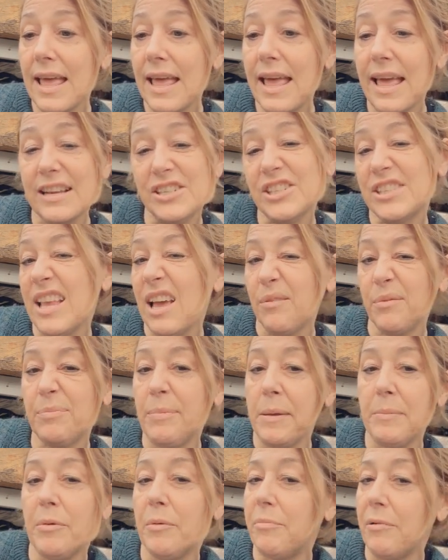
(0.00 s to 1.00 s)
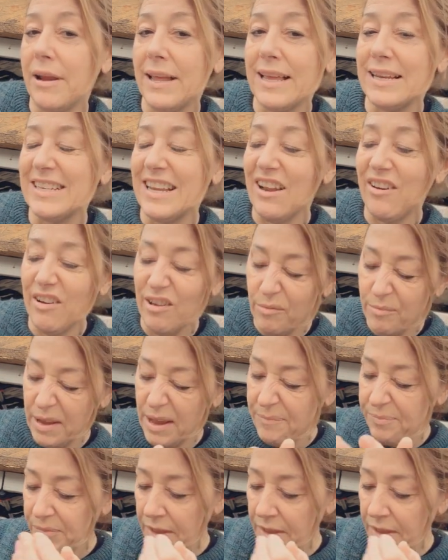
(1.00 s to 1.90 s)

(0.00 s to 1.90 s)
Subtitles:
it just helps people break it down a little bit.